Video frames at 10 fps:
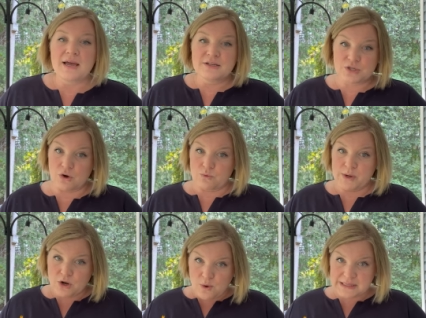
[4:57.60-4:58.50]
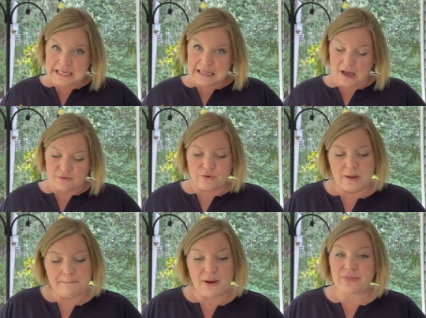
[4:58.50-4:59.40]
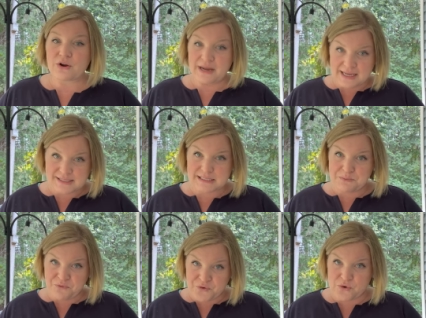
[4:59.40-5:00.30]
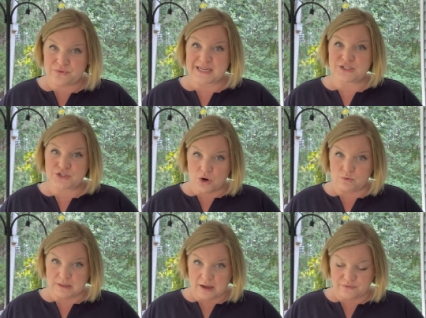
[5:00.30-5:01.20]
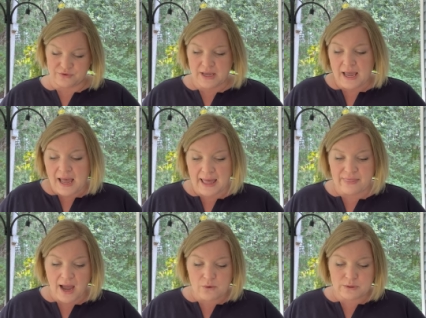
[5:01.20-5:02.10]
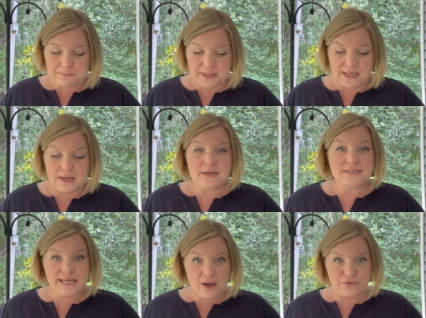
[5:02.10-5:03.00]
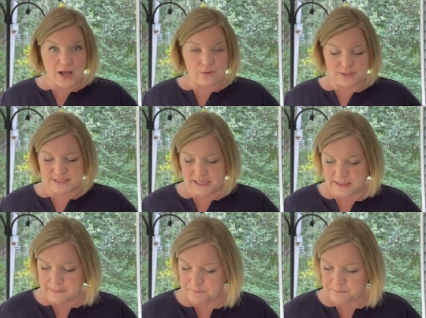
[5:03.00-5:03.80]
So we know what they love, but there is some food they don't love, and that would be safflower seed.